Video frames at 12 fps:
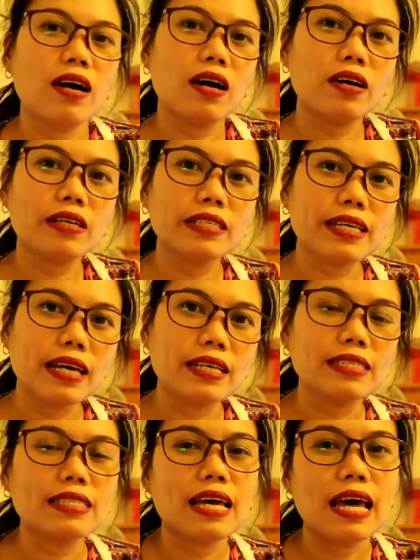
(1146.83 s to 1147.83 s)
Alright,
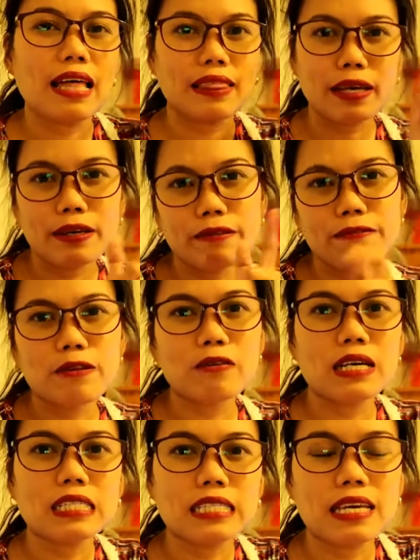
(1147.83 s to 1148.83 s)
guys. Thank you for
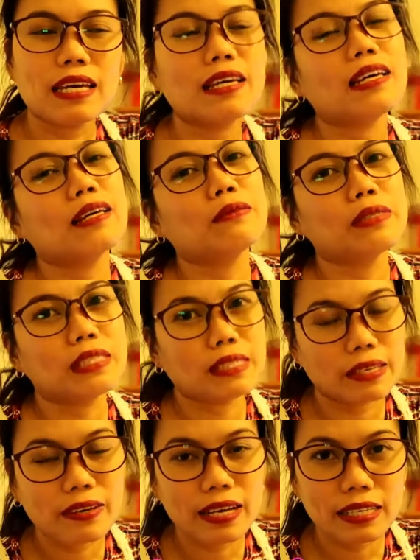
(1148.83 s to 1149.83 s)
watching. And we'll
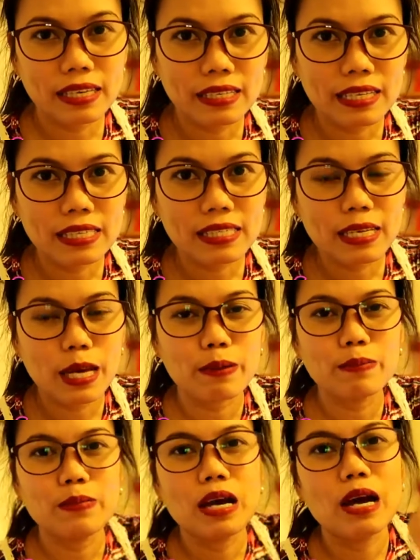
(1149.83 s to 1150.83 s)
see you again next time.